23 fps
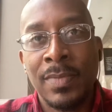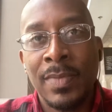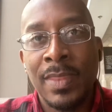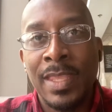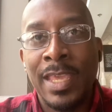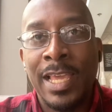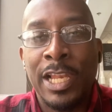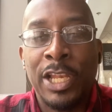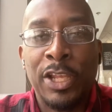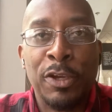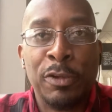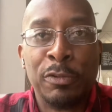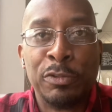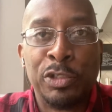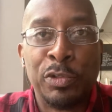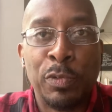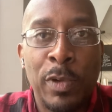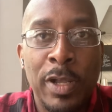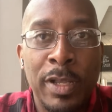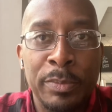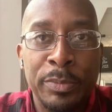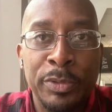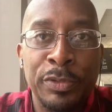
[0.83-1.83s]
Hello,
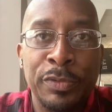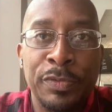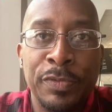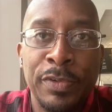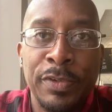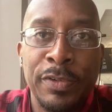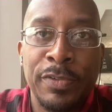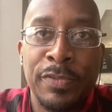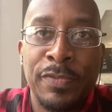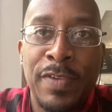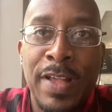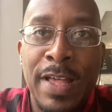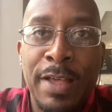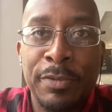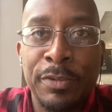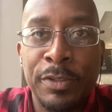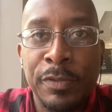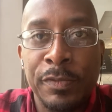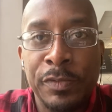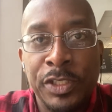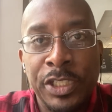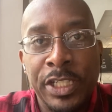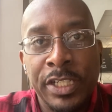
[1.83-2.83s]
JuJuan Buford, founder
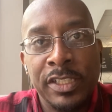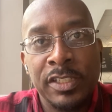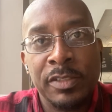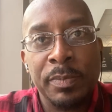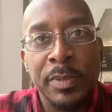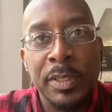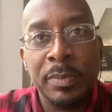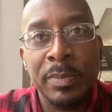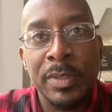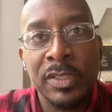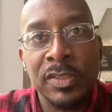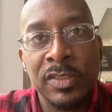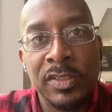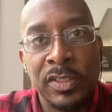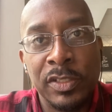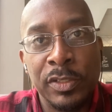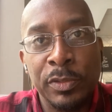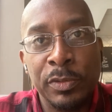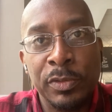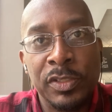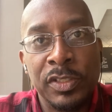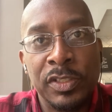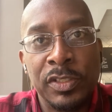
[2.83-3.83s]
of JSB Business
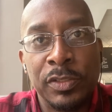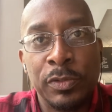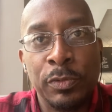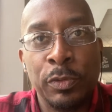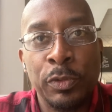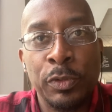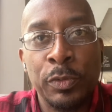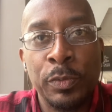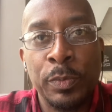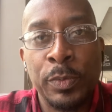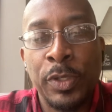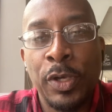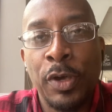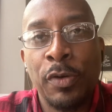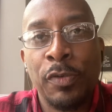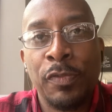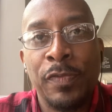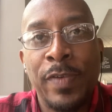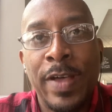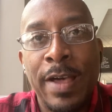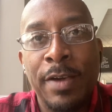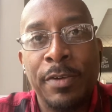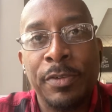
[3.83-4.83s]
Solutions Group,
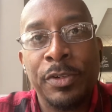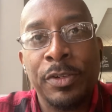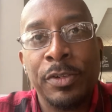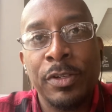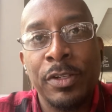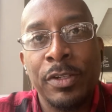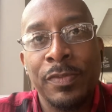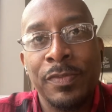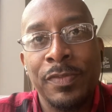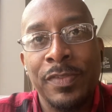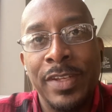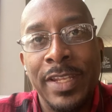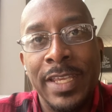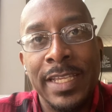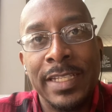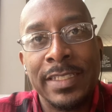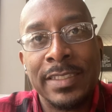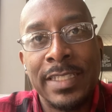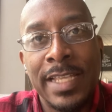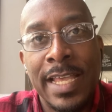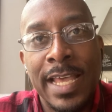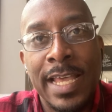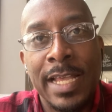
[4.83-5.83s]
co-founder of Next
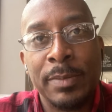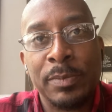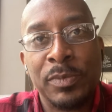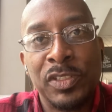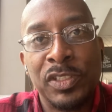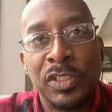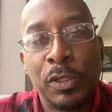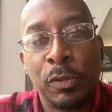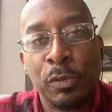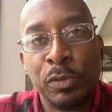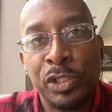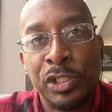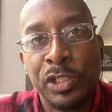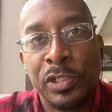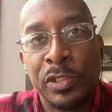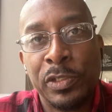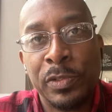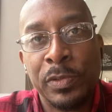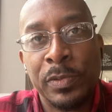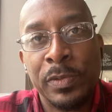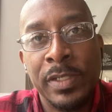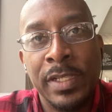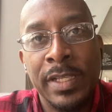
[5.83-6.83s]
Op
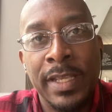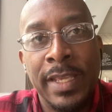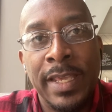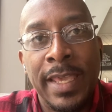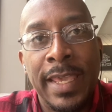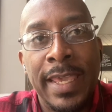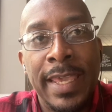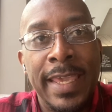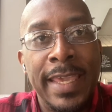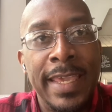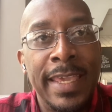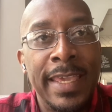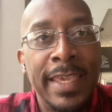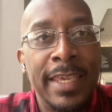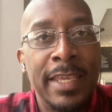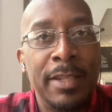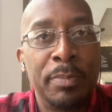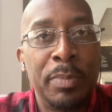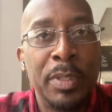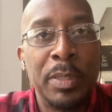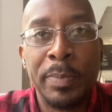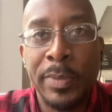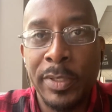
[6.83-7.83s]
Social, and
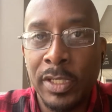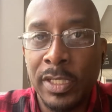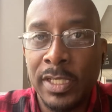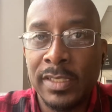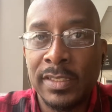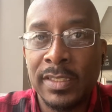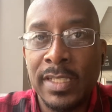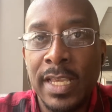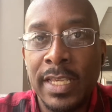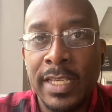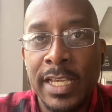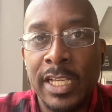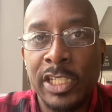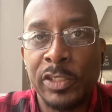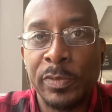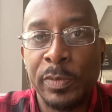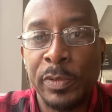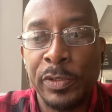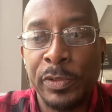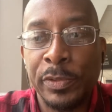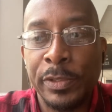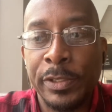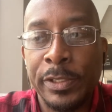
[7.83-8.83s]
PPLSI
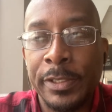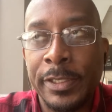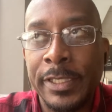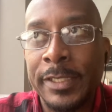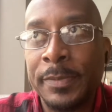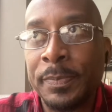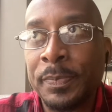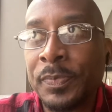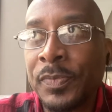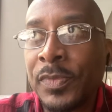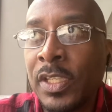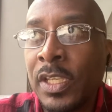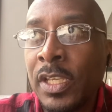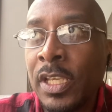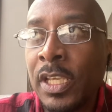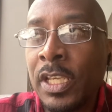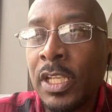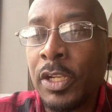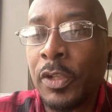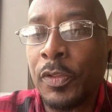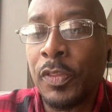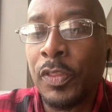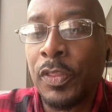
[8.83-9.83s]
entrepreneur. And you
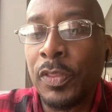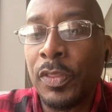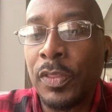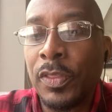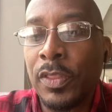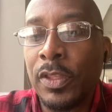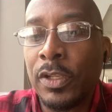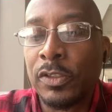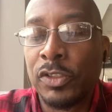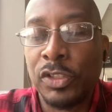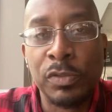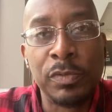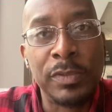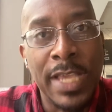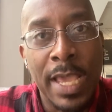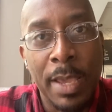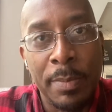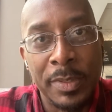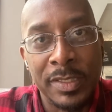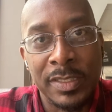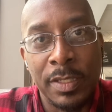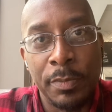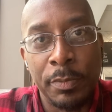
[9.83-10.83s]
know, there are two
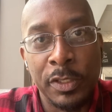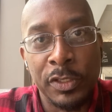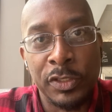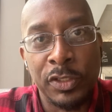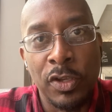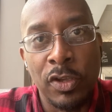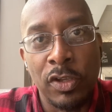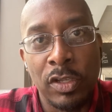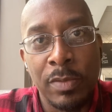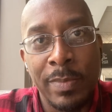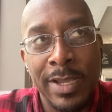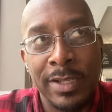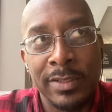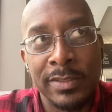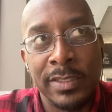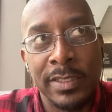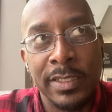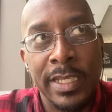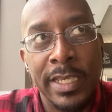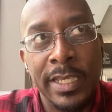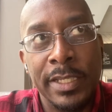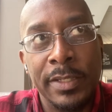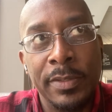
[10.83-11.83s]
topics I'm going to talk about
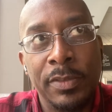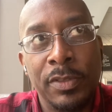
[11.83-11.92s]
today.